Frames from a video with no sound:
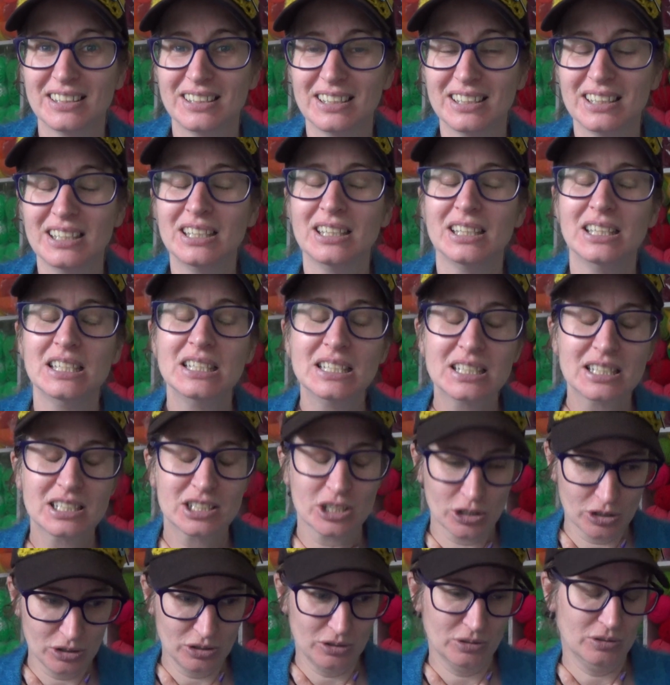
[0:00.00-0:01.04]
It is
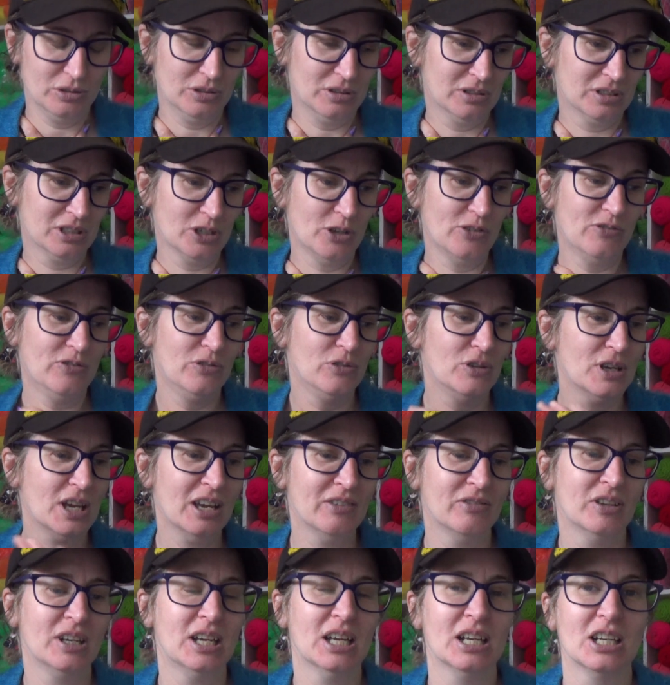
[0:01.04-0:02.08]
so good. So if you
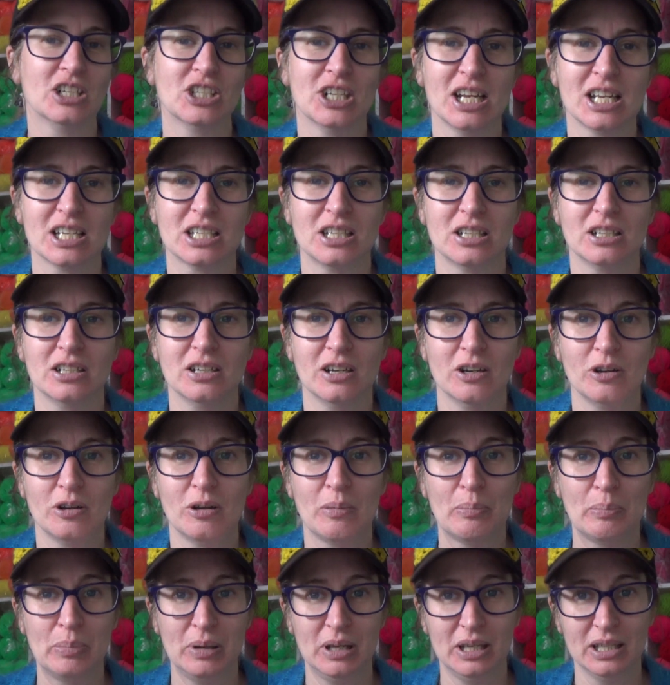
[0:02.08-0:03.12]
ever get a chance to go,
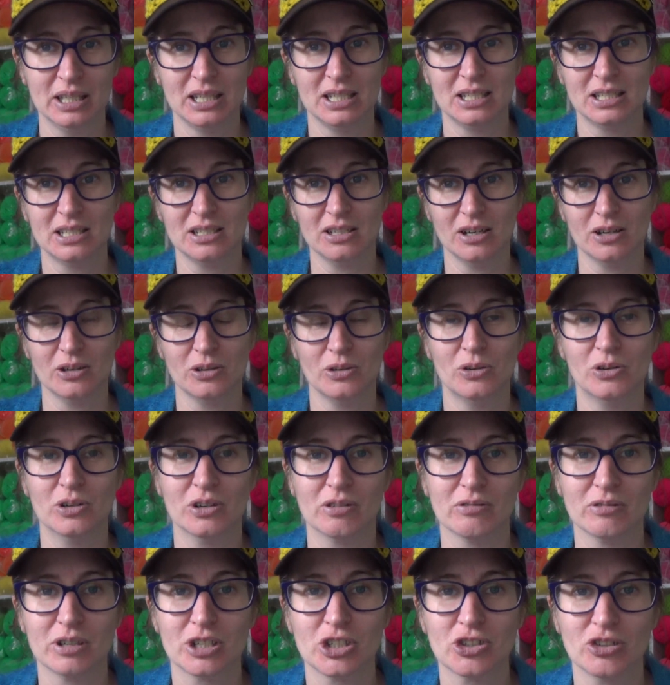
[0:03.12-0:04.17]
please go on
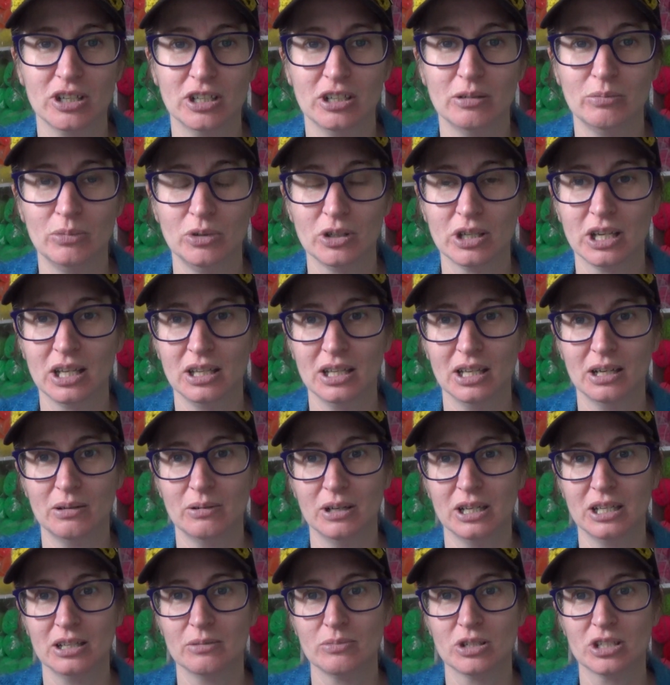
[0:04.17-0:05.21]
a retreat. I'm looking that
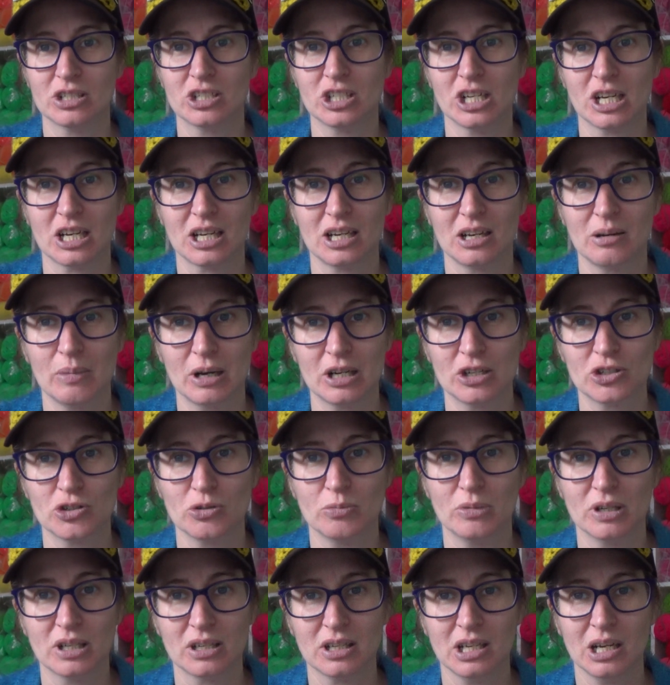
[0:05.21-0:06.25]
way. I'm just checking to make
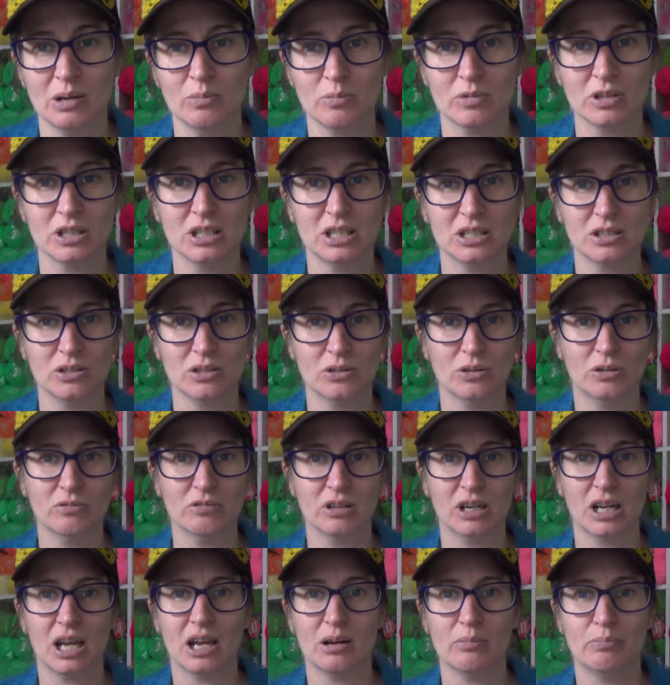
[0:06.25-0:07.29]
sure my camera is not
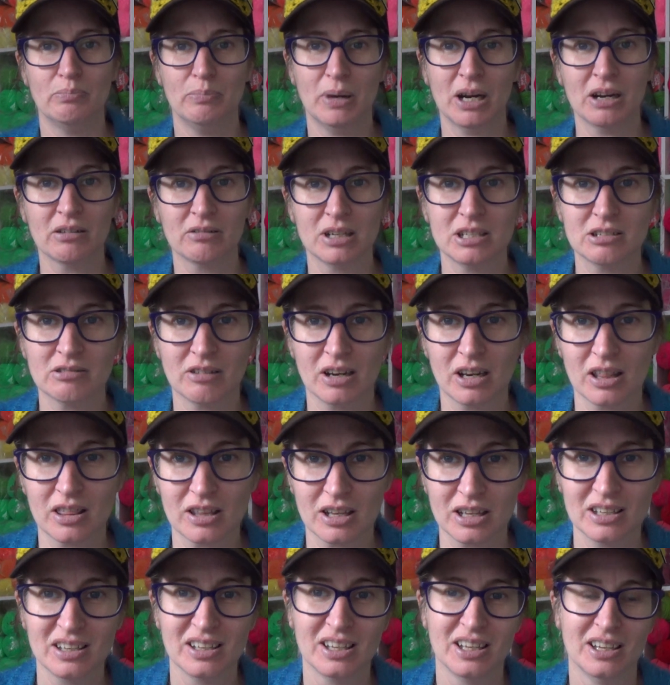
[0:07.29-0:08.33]
running out of batteries or
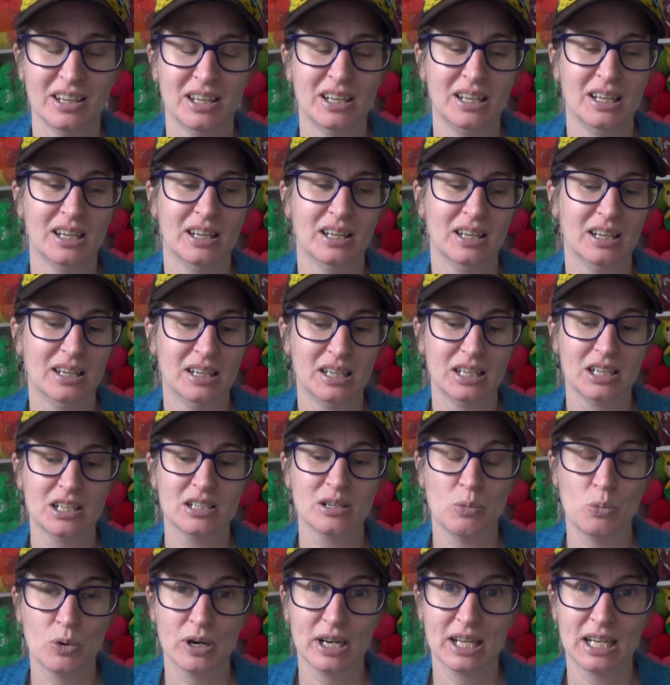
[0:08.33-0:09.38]
anything, because I
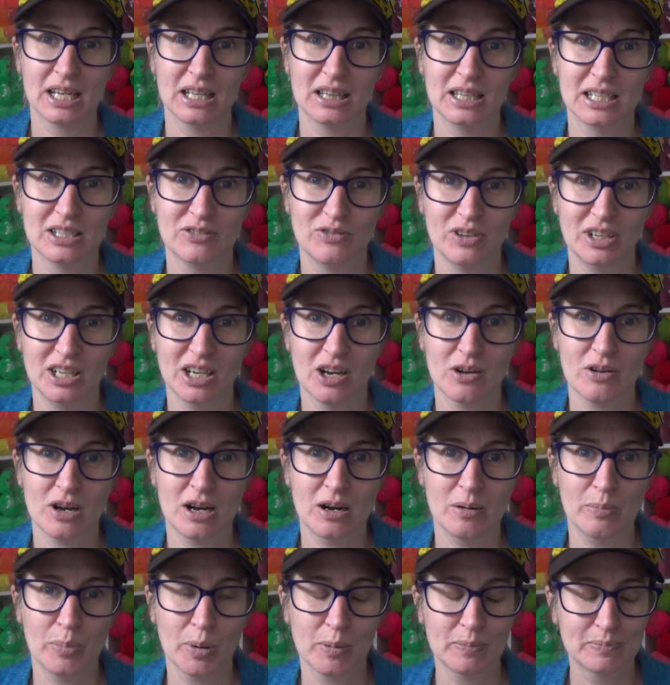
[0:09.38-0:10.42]
want to get this video up.